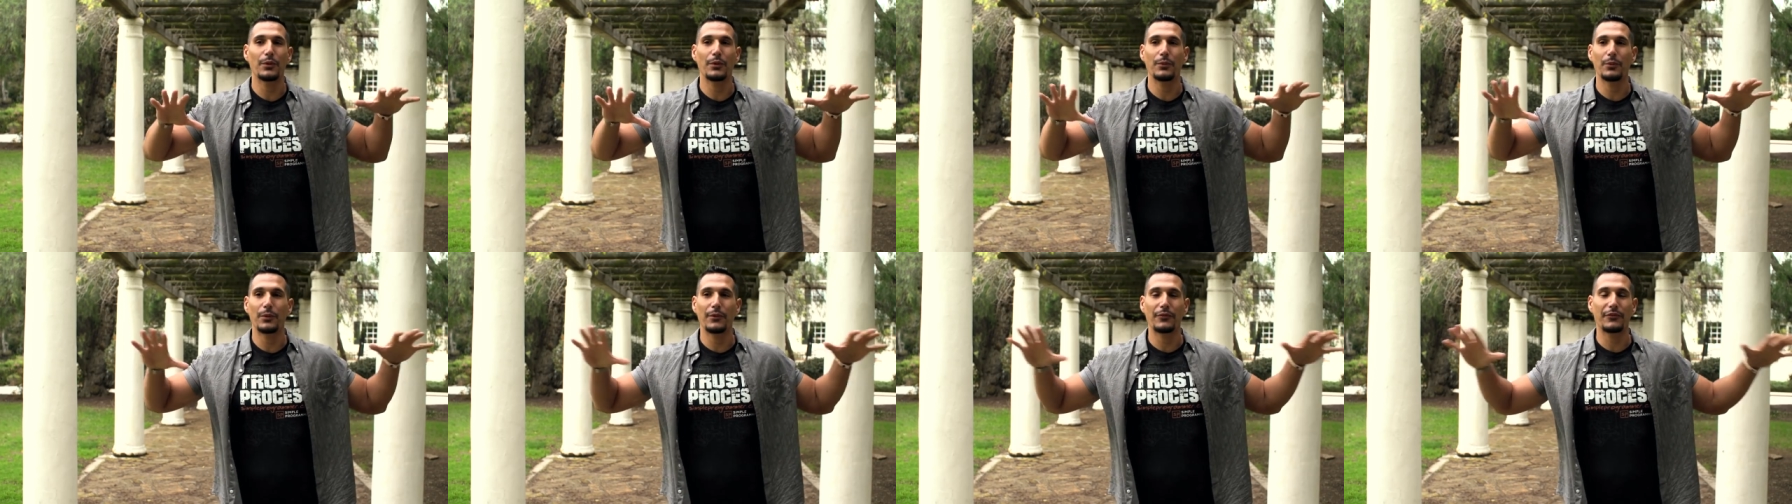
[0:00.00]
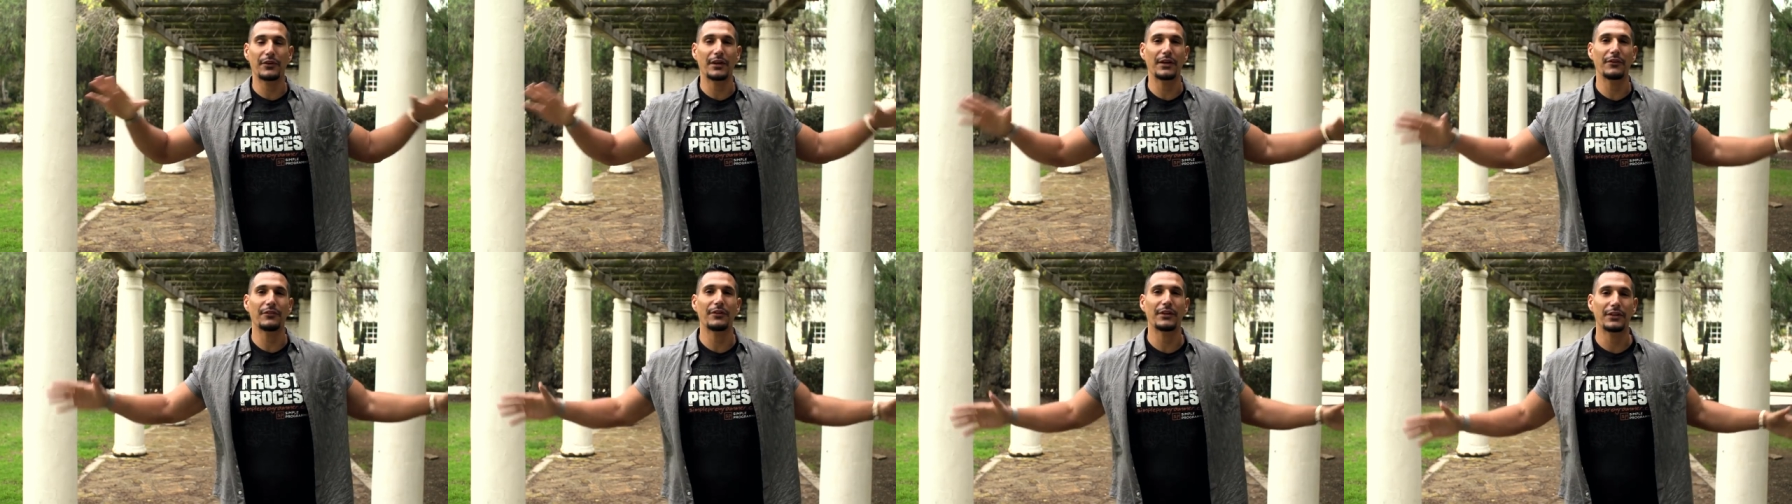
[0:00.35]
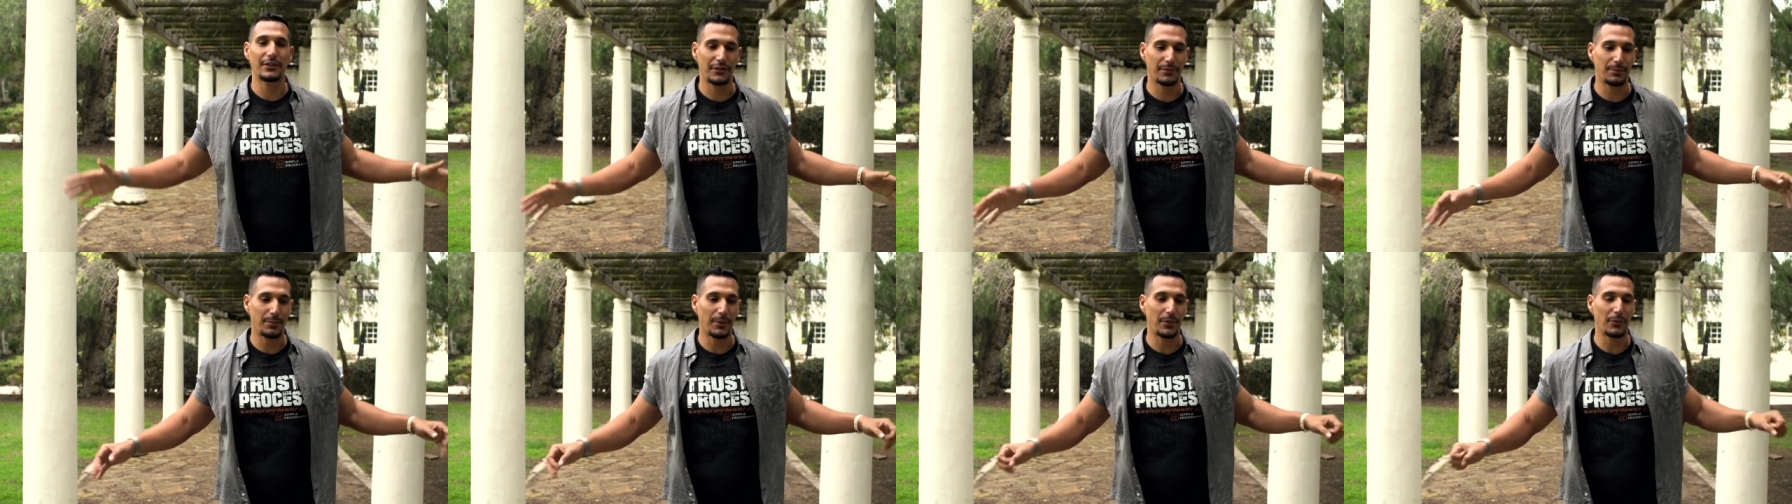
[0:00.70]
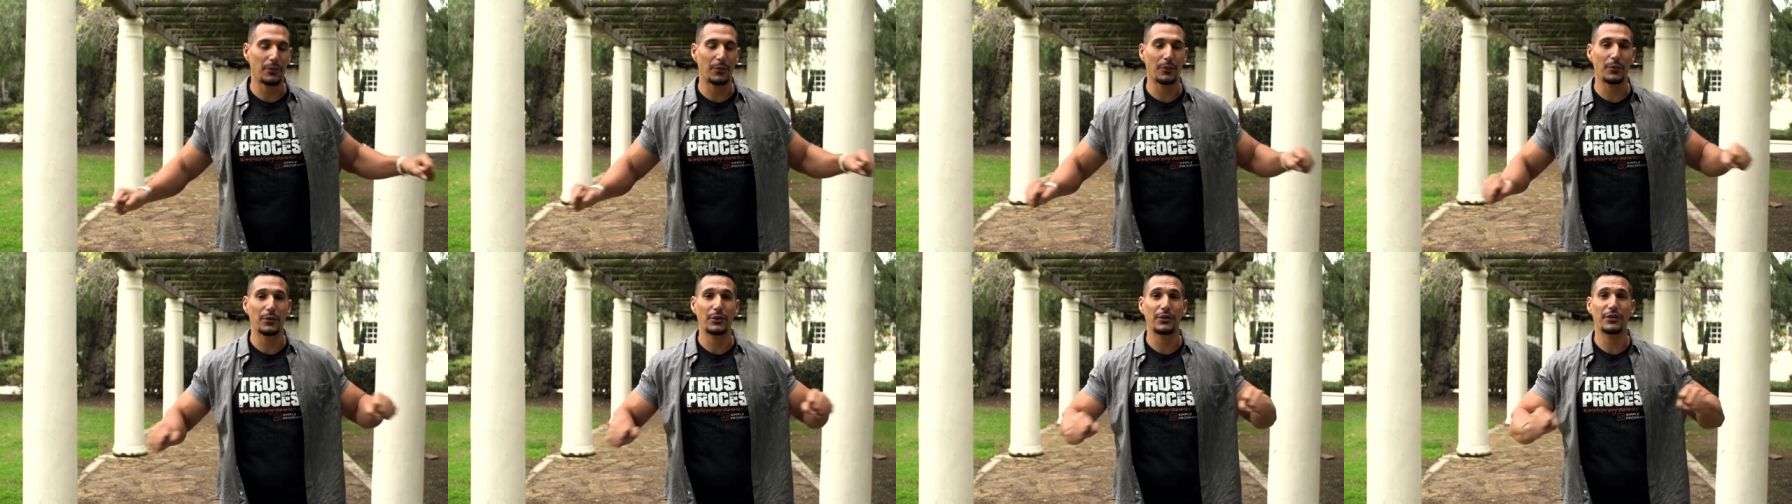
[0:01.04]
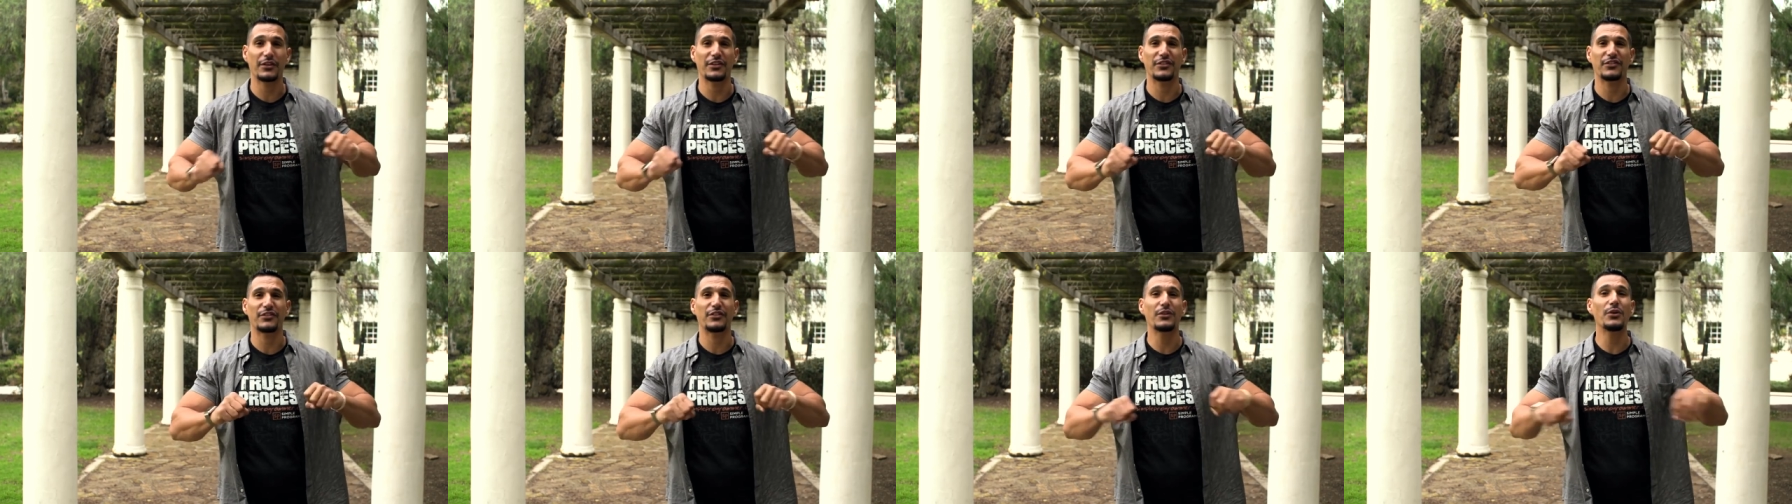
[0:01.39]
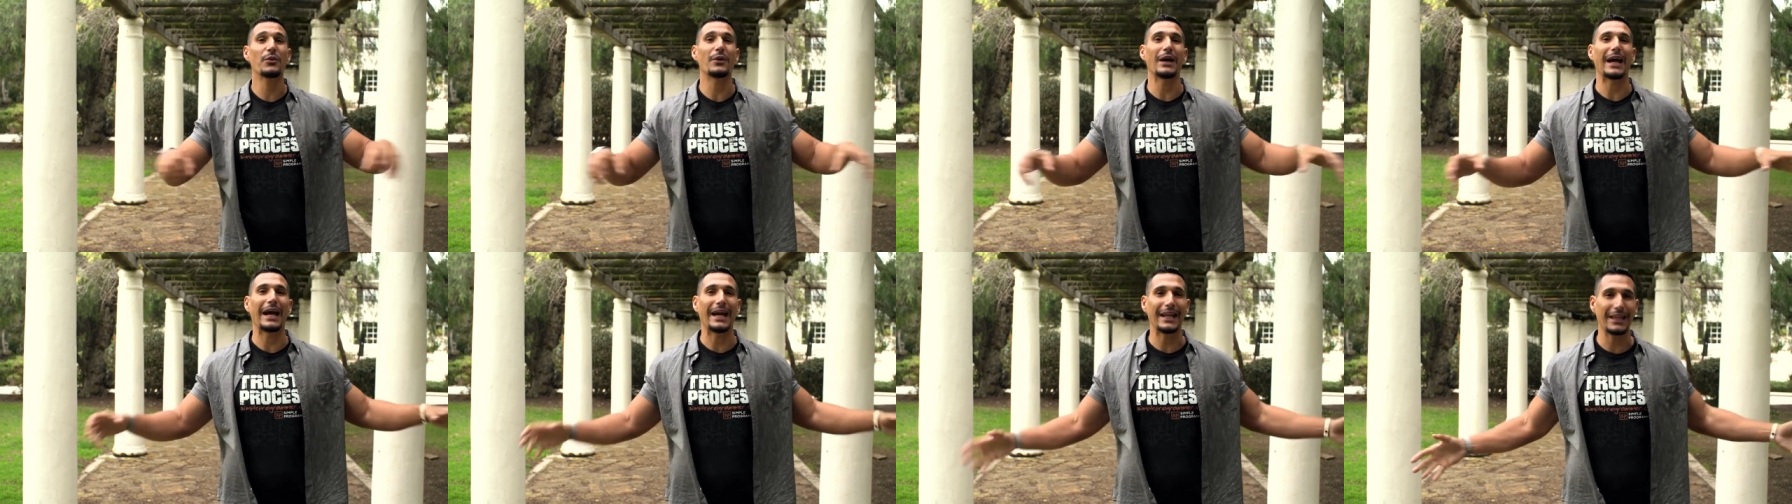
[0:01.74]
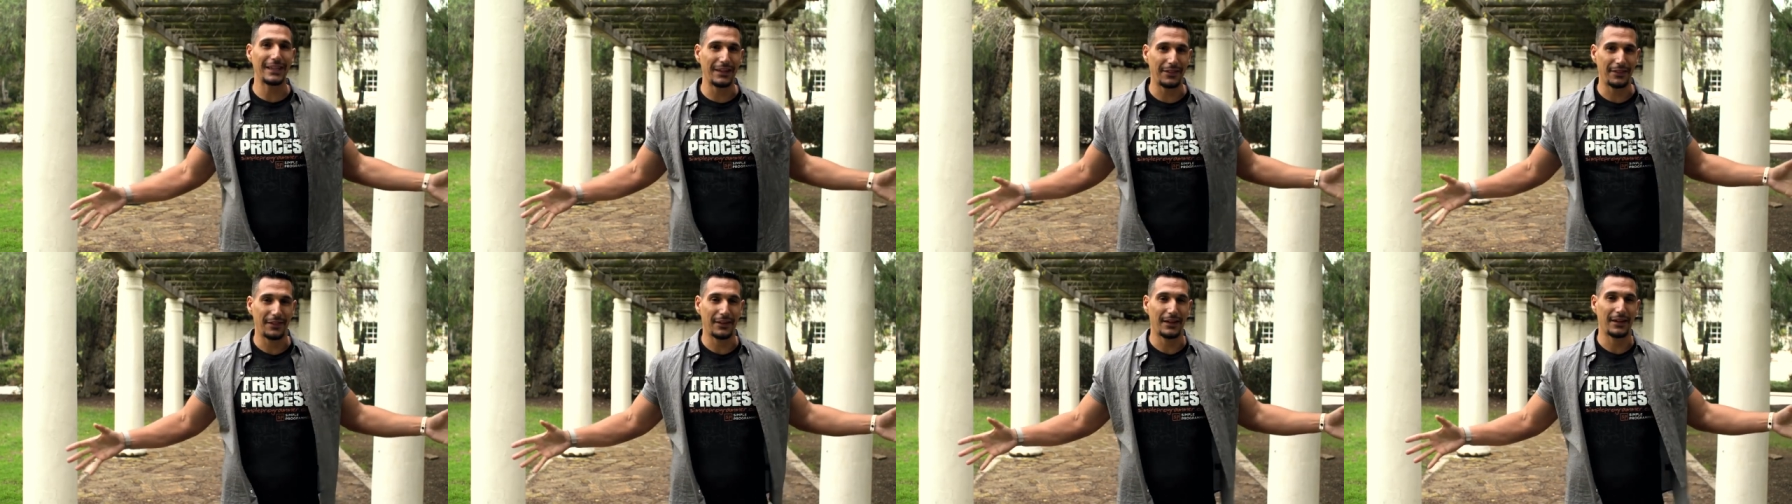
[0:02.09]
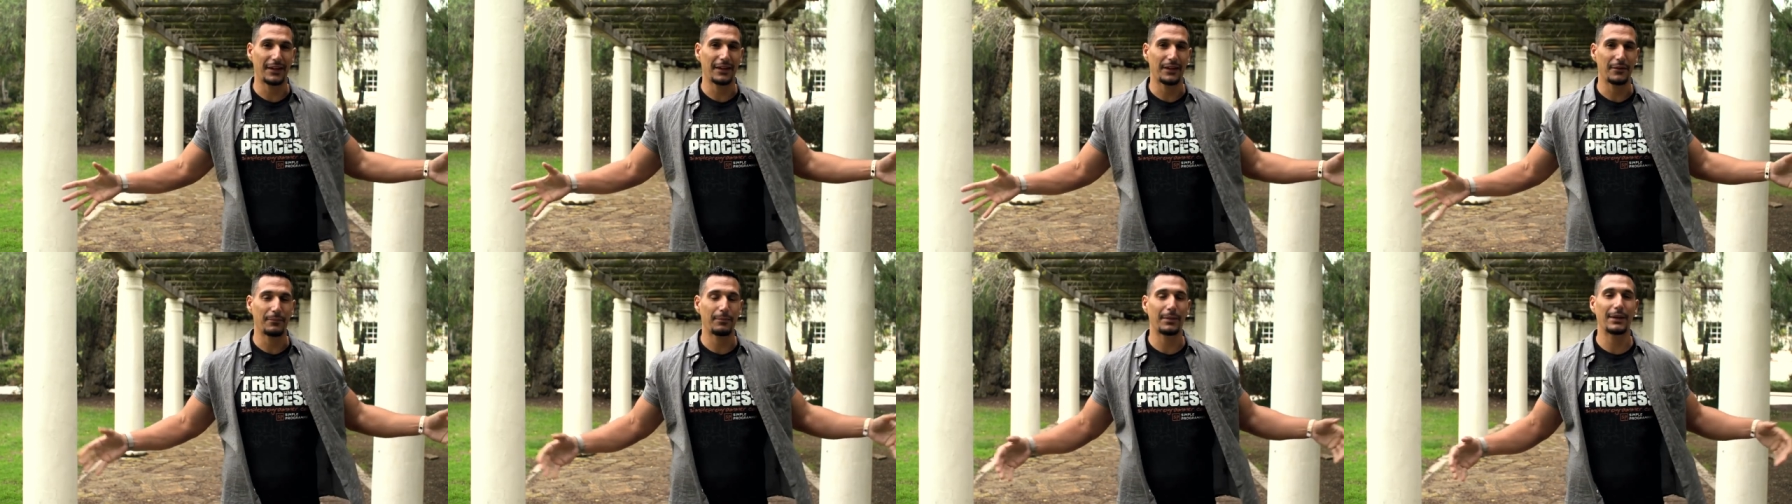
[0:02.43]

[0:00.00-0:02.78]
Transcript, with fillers: we've kind of hit this point where you could do anything,